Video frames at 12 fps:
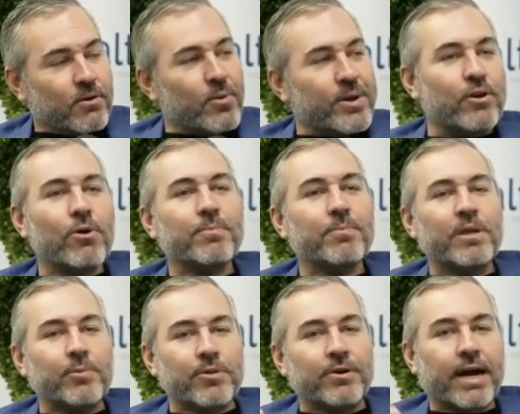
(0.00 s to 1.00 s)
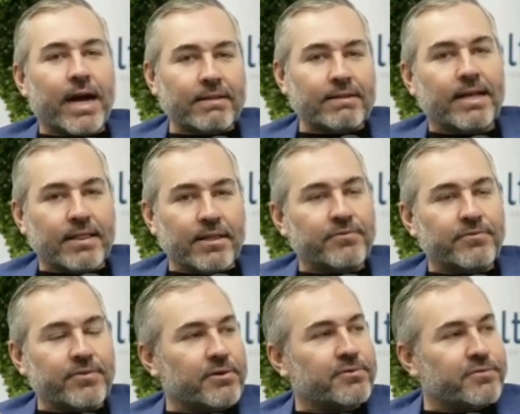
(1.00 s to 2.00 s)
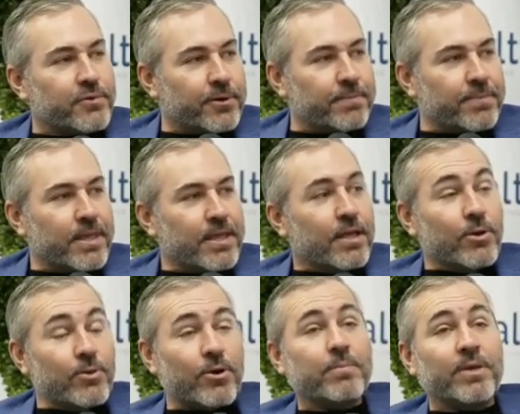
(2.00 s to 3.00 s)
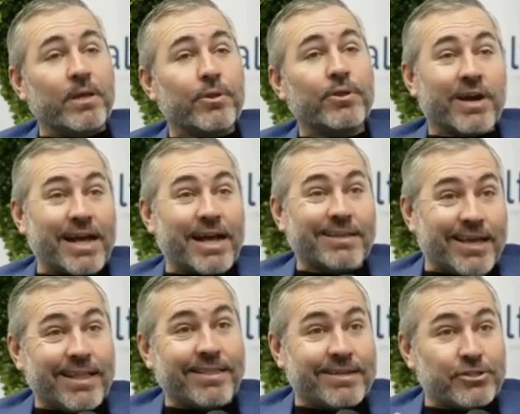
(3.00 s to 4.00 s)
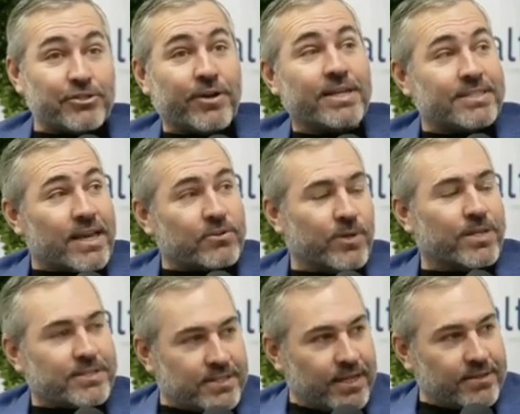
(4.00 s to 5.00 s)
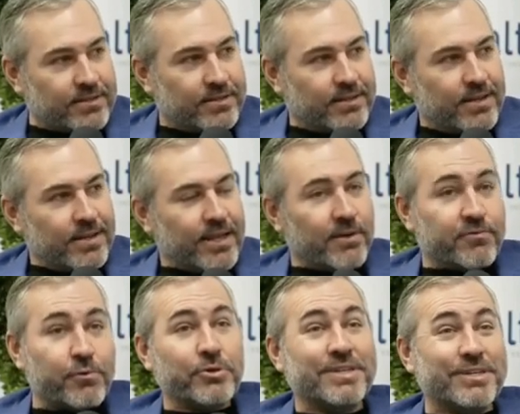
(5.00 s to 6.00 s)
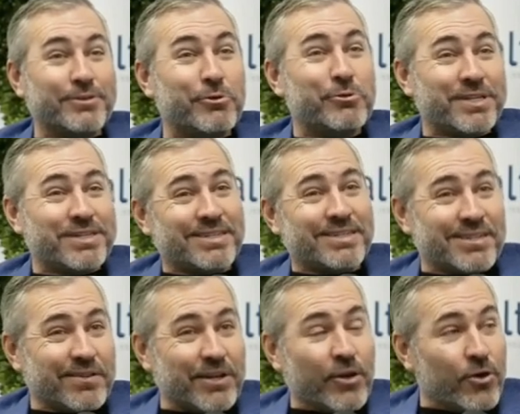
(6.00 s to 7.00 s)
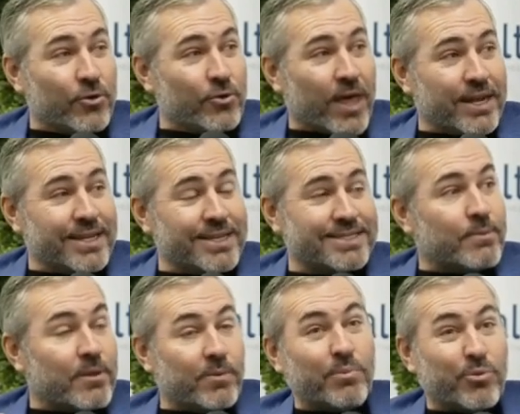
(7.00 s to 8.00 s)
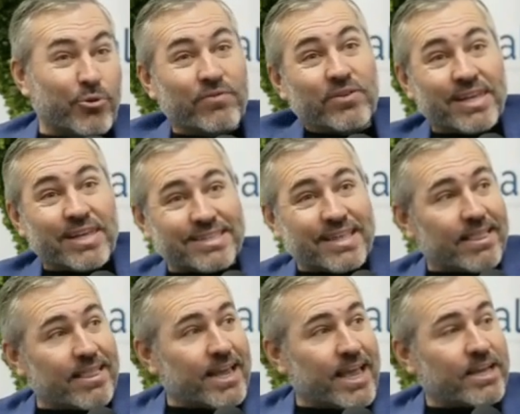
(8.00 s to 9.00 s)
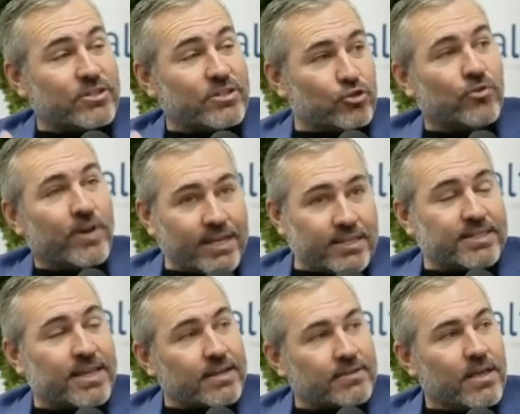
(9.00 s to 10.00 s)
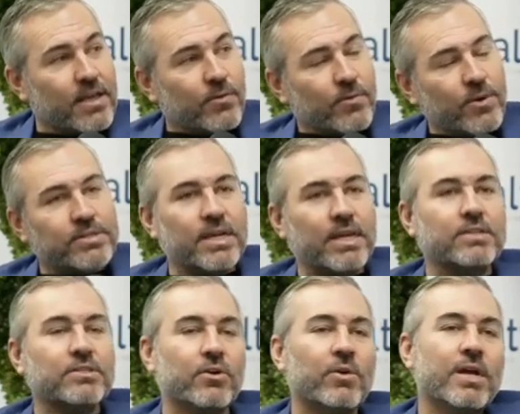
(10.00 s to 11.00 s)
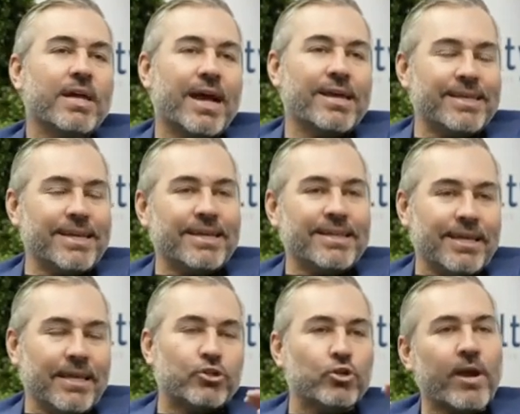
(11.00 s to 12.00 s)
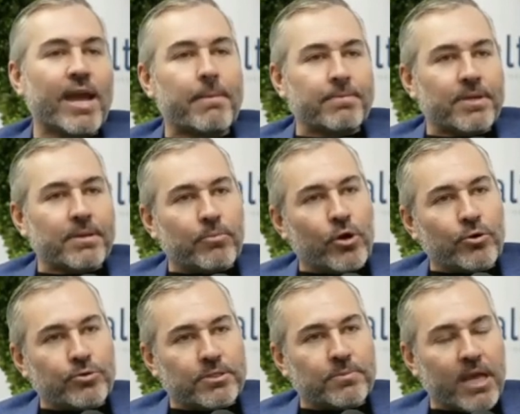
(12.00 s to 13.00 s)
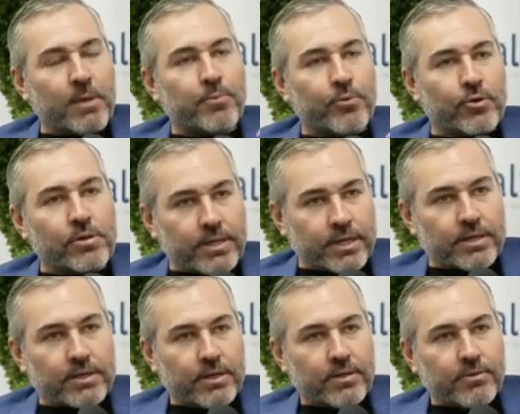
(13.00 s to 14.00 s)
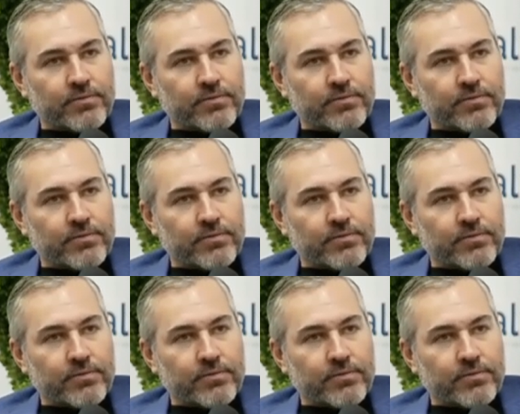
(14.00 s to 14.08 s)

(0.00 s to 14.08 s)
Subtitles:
But we don't want people that are highly likely to fill out a form. We want people that are highly likely to transact real estate. And unfortunately, Google doesn't necessarily know who that is. That may be people who are even less likely to actually transact real estate. And so I think the trap that most pay-per-click